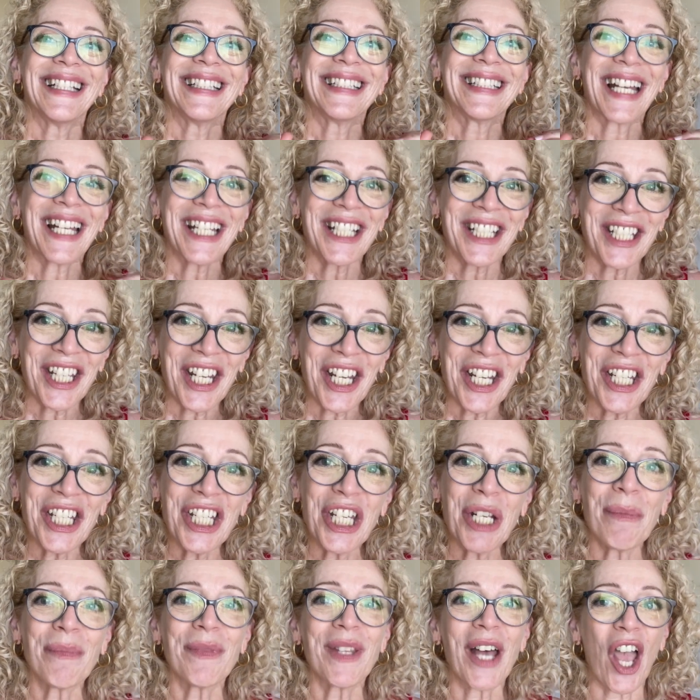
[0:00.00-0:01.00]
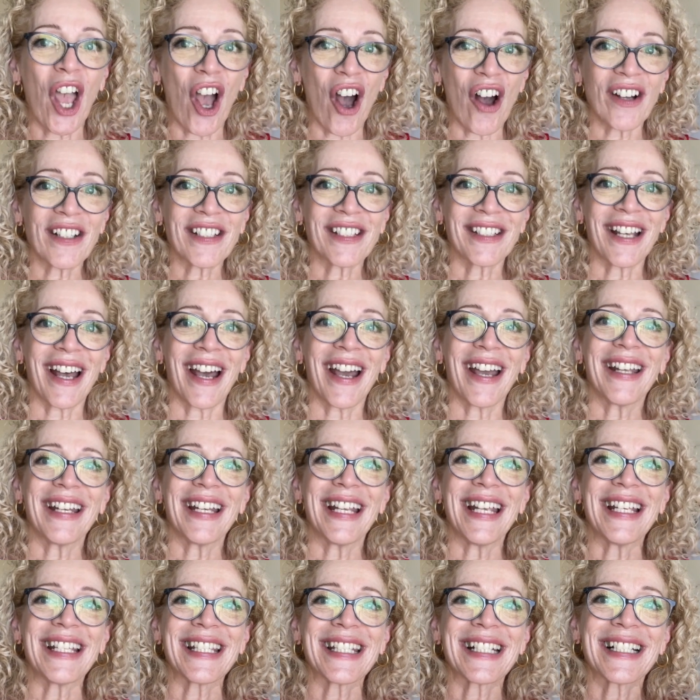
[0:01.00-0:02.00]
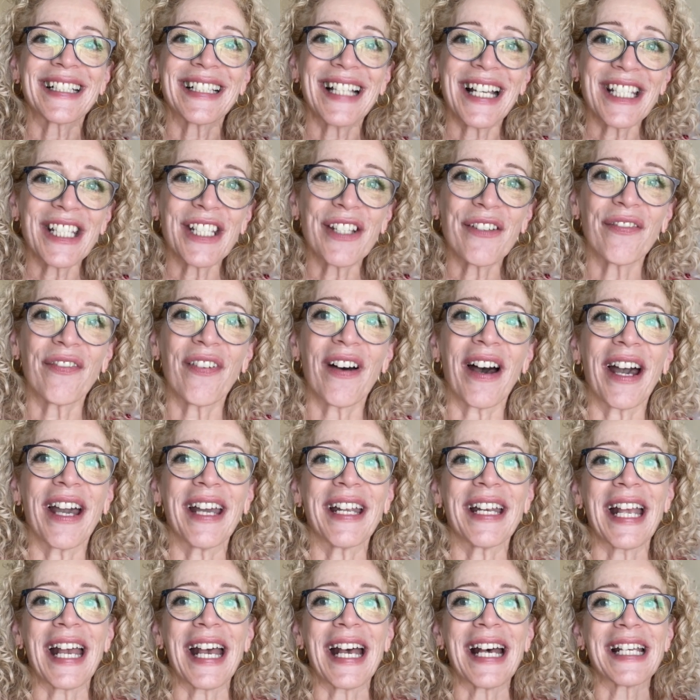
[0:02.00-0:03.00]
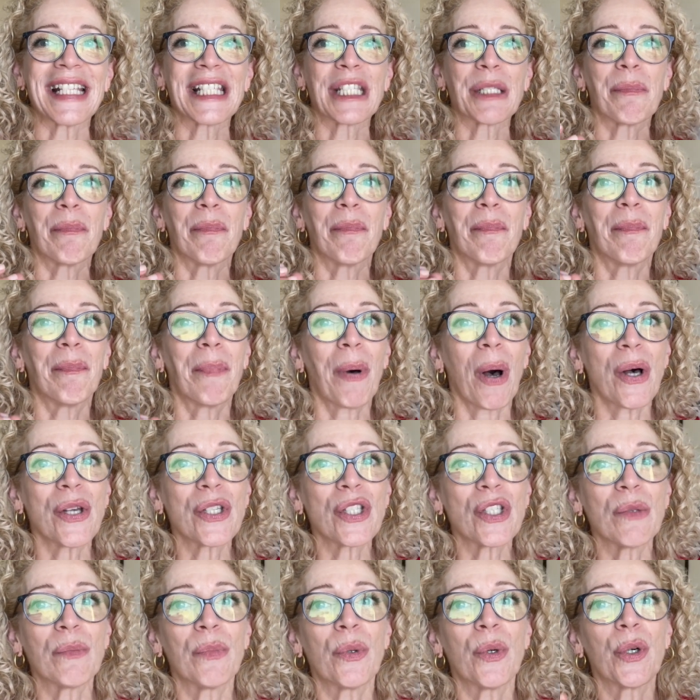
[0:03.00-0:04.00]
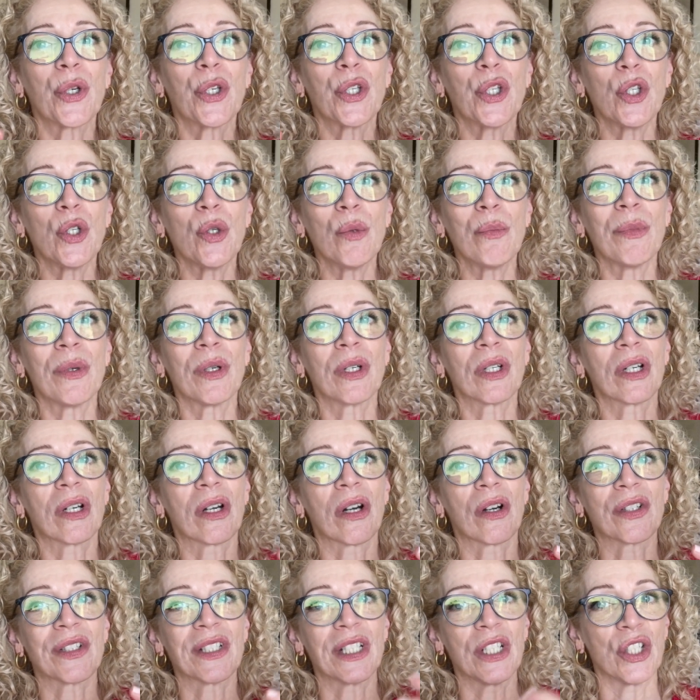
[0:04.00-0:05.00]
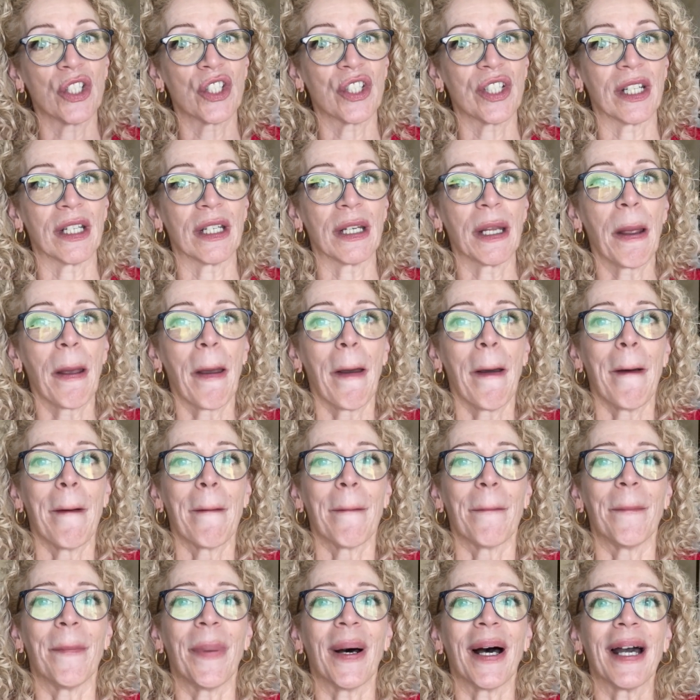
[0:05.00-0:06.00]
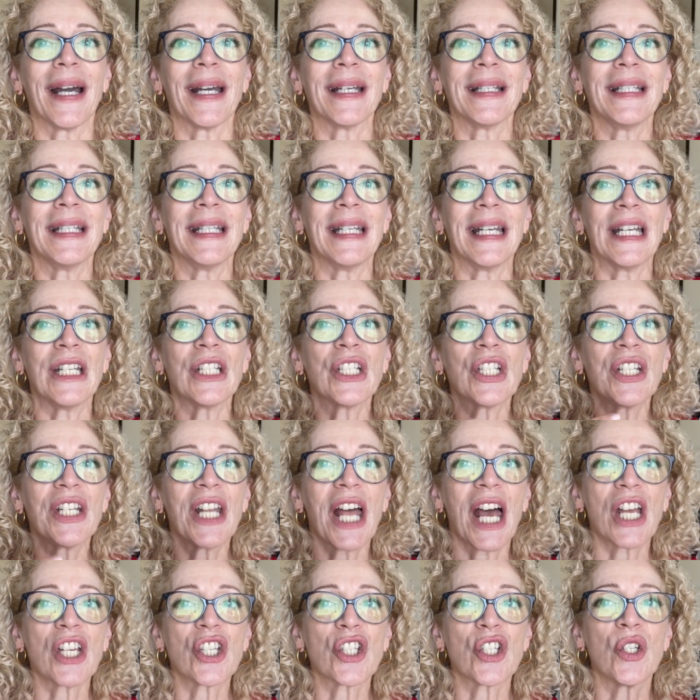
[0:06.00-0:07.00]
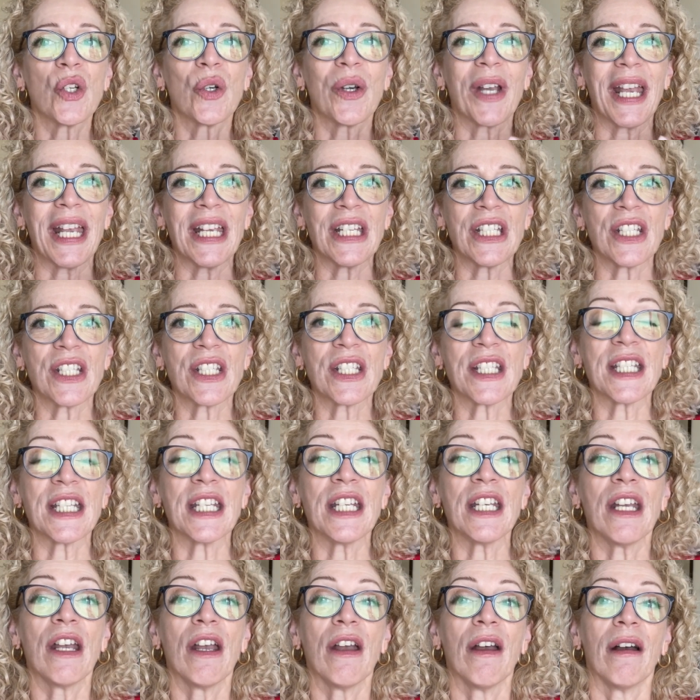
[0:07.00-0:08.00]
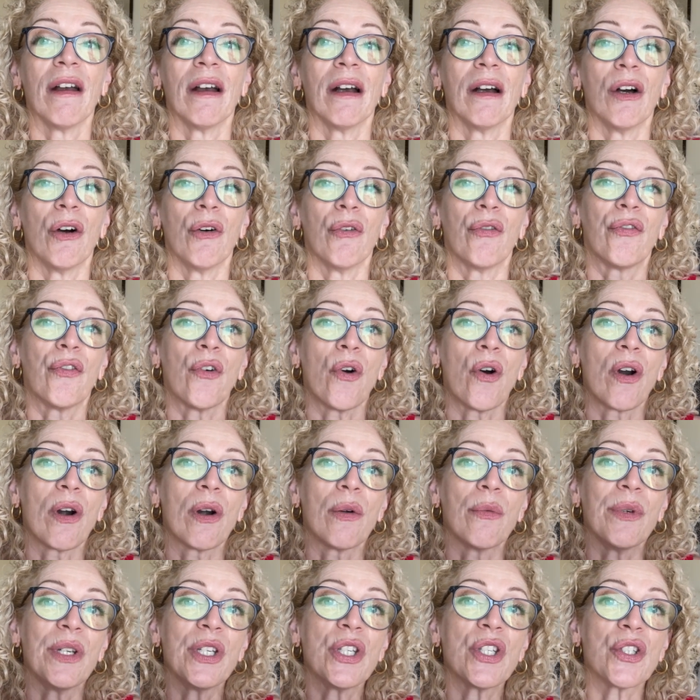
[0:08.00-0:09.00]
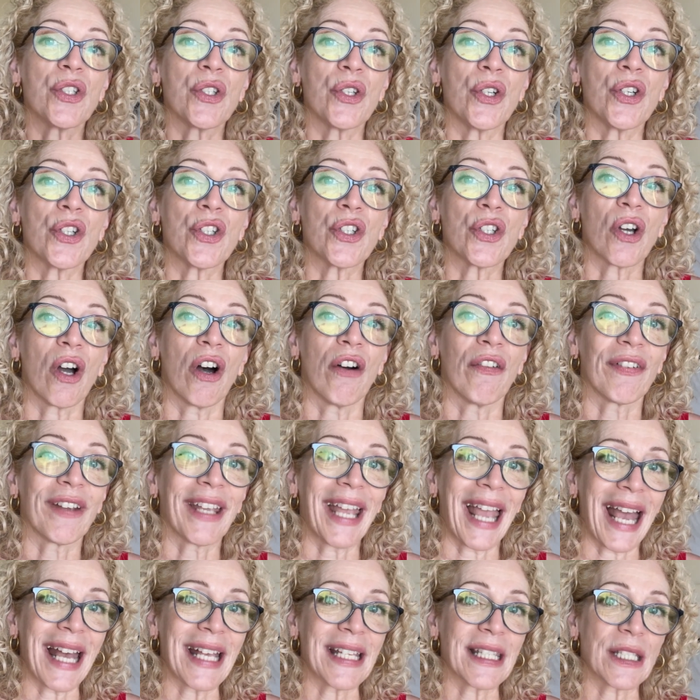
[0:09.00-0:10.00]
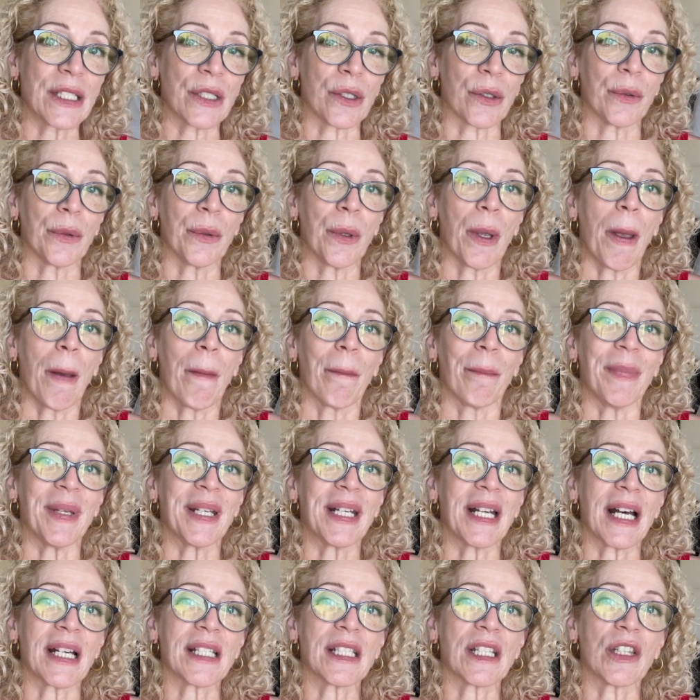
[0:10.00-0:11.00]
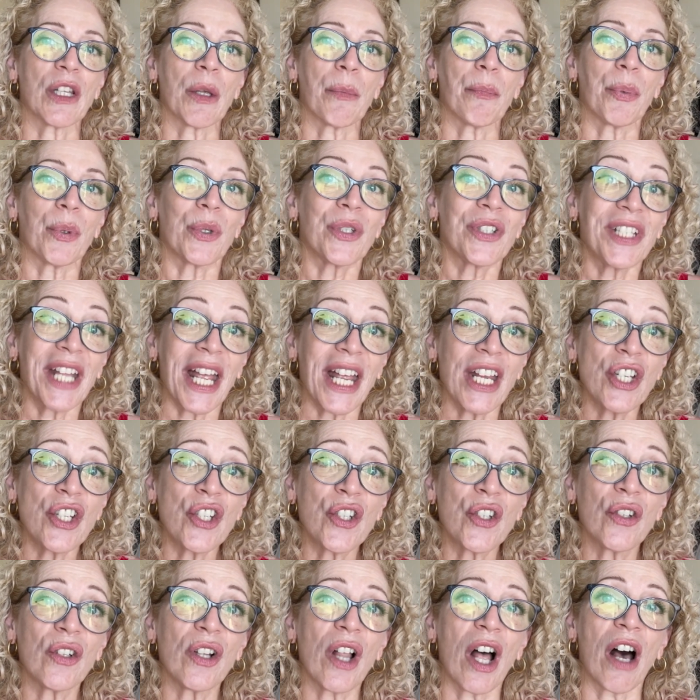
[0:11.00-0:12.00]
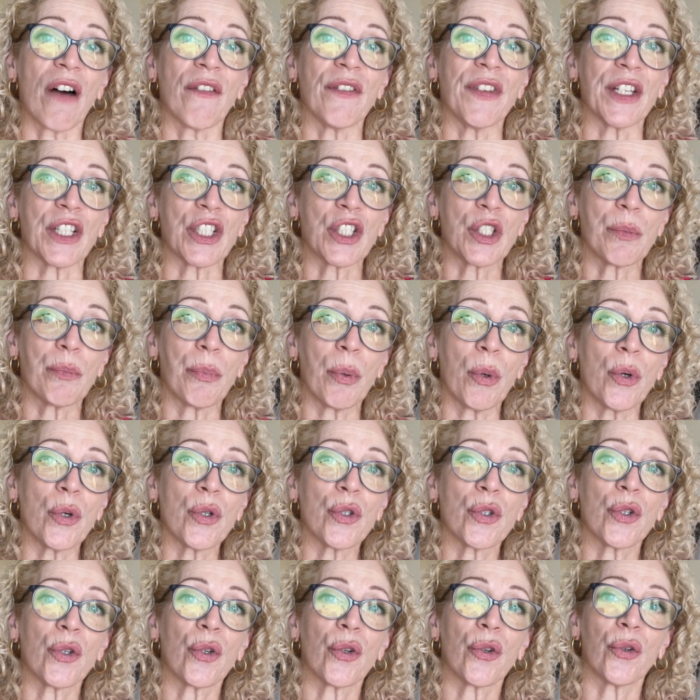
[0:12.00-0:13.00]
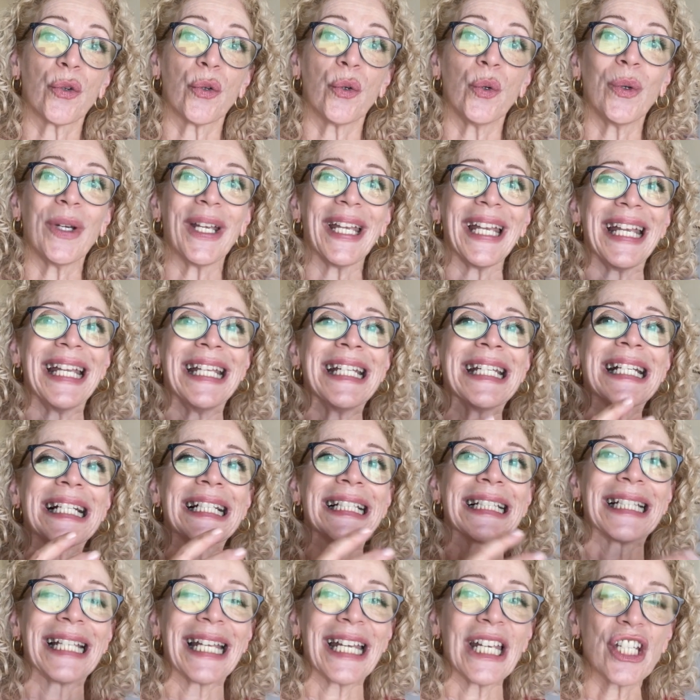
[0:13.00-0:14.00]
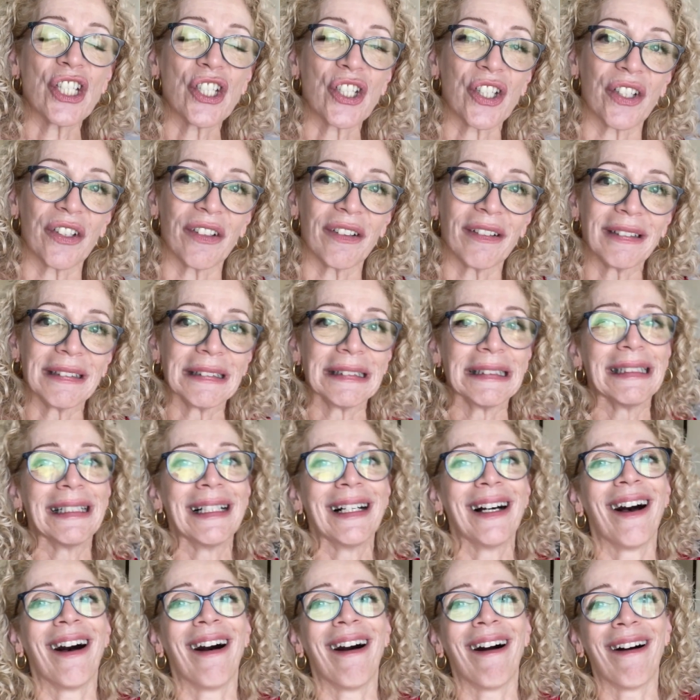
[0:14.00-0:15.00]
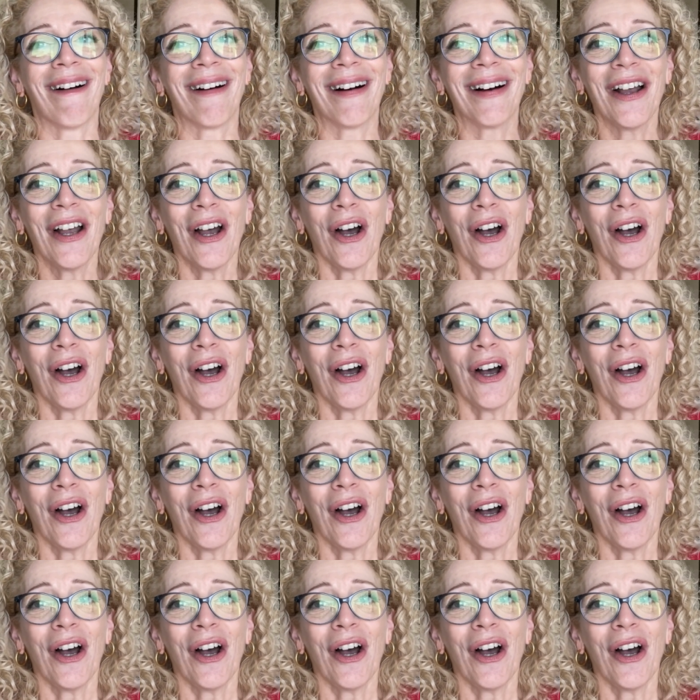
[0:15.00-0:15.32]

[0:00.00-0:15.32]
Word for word: Titanium dioxide is classified as possible human carcinogen by the International Agency for Research of Cancer because of the potential of the exposure through inhalation. Oh.